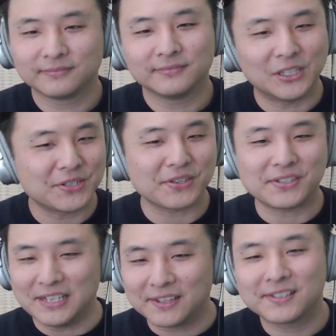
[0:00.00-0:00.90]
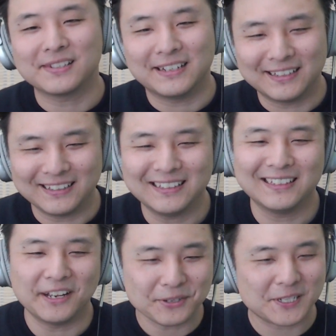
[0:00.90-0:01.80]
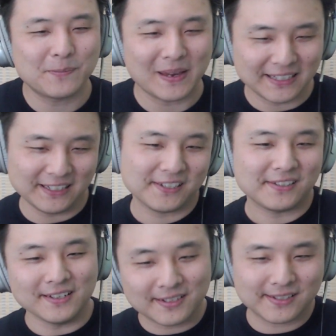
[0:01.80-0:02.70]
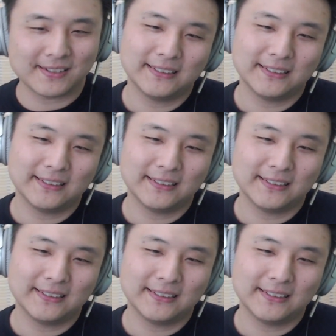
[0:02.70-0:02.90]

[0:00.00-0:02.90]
There's the synths. I was expecting these synths.